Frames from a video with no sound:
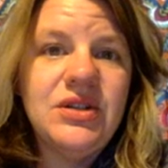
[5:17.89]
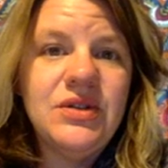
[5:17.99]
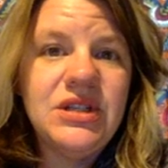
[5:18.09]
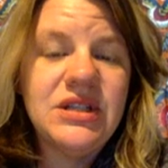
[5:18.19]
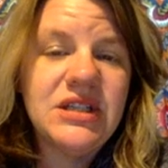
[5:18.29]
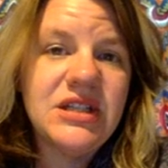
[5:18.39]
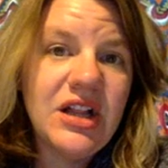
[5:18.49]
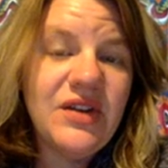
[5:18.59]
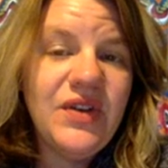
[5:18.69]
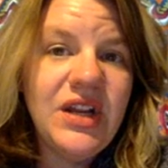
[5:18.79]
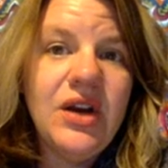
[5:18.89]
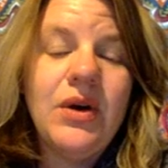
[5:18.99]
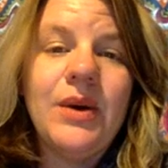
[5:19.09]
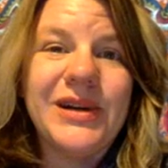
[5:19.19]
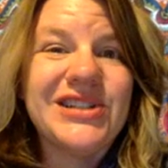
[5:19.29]
So this is a solid video.
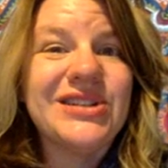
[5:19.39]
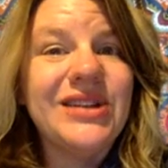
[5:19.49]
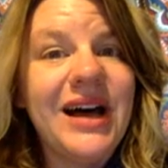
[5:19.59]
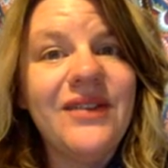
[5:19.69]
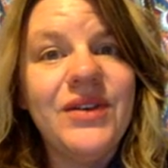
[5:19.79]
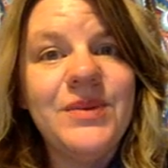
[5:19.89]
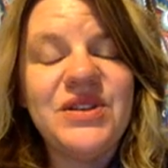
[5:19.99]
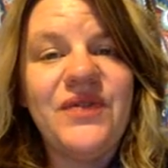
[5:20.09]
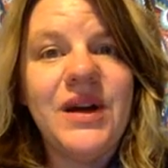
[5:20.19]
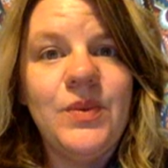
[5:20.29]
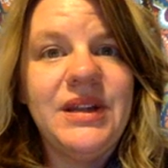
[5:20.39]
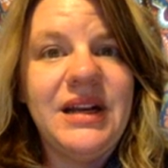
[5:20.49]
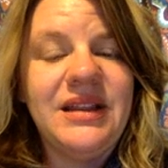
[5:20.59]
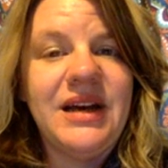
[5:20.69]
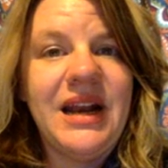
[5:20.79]
I watched a lot of them to find one that
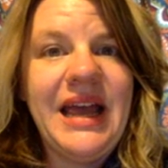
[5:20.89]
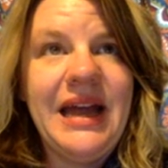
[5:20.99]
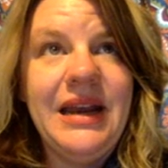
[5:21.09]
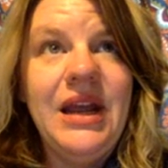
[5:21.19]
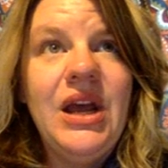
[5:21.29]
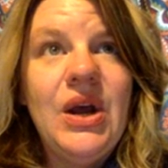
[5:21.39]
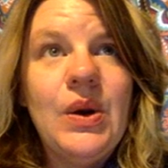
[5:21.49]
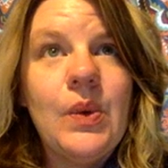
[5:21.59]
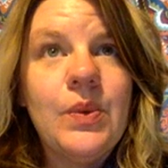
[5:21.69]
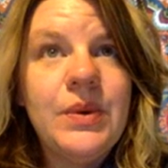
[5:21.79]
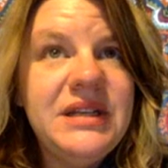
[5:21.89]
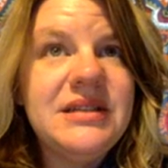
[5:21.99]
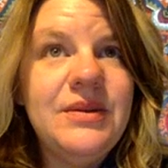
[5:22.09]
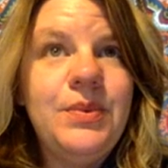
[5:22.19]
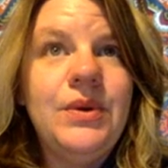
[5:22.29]
I thought had
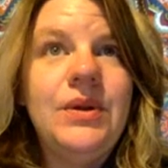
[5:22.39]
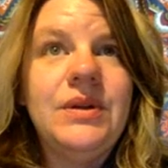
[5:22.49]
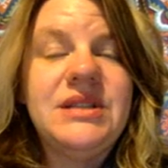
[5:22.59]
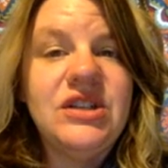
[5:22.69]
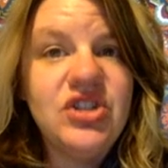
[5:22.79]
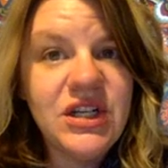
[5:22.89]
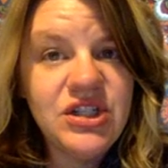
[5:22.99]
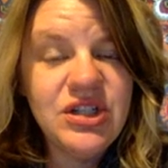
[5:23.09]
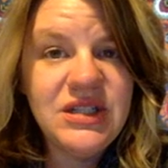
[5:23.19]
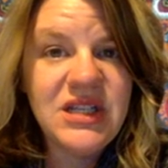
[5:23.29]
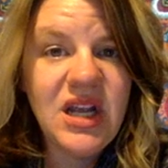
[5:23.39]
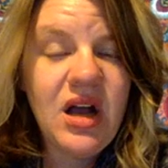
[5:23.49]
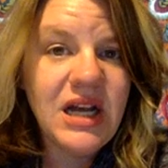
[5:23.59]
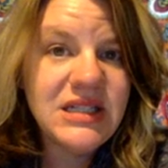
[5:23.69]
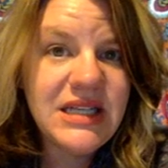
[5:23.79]
reasonable suggestions and
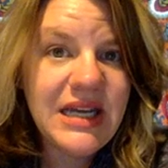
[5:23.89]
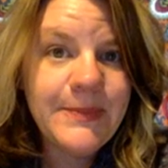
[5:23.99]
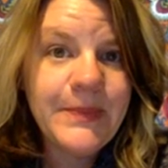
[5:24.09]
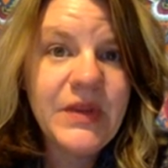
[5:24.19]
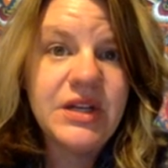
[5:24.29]
content.